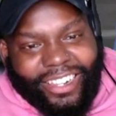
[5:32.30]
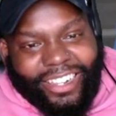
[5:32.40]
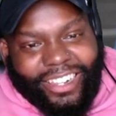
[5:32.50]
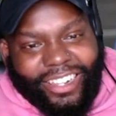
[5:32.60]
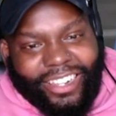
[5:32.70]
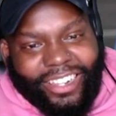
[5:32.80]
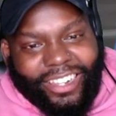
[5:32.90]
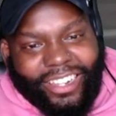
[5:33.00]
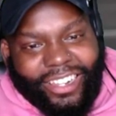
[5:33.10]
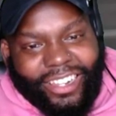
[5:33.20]

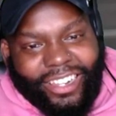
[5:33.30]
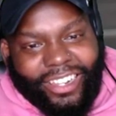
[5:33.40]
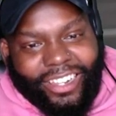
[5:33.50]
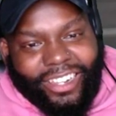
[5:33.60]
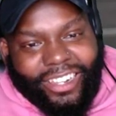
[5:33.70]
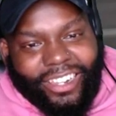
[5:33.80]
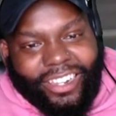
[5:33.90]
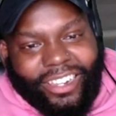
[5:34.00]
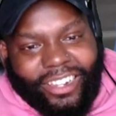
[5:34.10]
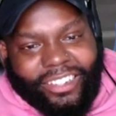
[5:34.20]

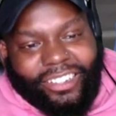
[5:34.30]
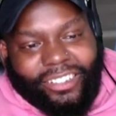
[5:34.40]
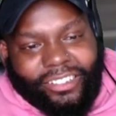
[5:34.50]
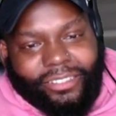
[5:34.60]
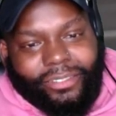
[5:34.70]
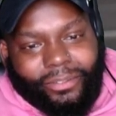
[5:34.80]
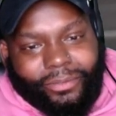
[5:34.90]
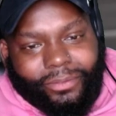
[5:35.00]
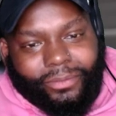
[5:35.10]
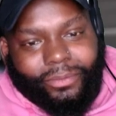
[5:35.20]
The person shown says nothing.